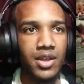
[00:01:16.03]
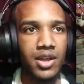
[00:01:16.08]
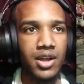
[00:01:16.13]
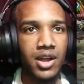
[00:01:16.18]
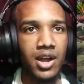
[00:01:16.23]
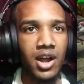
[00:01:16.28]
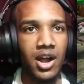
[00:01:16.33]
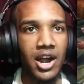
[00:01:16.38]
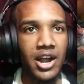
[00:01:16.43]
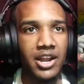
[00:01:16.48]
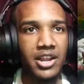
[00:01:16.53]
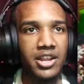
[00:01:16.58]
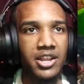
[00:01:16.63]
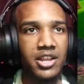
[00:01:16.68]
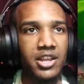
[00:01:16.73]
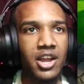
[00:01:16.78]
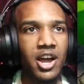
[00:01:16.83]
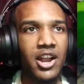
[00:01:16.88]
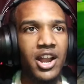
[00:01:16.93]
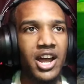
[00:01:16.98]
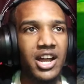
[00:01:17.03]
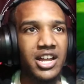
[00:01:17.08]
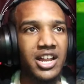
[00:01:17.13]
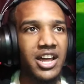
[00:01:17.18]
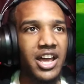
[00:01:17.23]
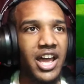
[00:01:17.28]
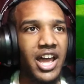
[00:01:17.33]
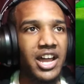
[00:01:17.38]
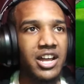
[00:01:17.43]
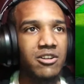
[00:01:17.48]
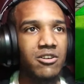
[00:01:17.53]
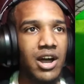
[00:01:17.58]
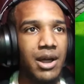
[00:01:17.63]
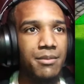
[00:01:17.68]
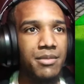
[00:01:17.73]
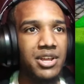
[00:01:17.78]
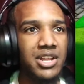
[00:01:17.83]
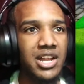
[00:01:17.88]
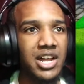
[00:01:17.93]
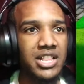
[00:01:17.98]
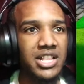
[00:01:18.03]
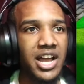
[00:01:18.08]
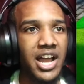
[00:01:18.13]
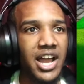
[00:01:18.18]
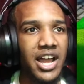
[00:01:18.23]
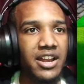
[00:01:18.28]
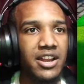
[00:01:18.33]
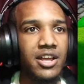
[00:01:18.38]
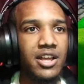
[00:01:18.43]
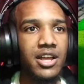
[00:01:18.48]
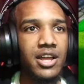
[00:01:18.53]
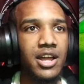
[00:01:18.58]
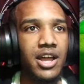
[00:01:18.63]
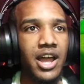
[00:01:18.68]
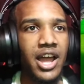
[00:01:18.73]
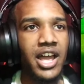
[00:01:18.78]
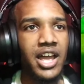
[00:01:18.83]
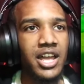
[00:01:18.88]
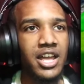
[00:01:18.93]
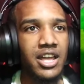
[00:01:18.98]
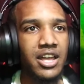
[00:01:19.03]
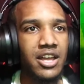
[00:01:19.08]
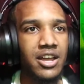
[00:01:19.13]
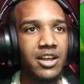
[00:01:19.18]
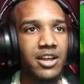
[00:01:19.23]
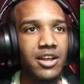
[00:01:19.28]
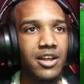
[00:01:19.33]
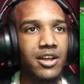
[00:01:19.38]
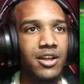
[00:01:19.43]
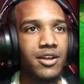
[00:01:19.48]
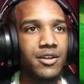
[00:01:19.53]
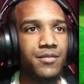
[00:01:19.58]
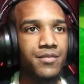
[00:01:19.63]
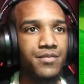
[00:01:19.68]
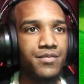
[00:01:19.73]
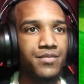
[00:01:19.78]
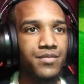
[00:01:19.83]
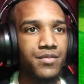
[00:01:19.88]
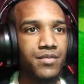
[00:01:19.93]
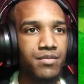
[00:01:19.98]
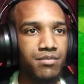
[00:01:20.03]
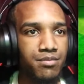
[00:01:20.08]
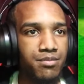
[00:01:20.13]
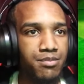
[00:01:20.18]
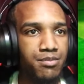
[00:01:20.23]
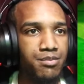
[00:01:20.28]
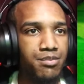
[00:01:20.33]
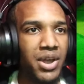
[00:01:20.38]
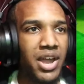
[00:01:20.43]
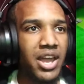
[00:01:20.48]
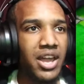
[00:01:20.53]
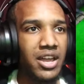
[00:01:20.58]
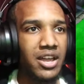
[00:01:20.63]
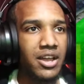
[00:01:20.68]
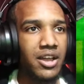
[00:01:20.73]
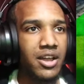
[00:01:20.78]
All right. Y'all not gonna heckle at me like that. Hey. Bang.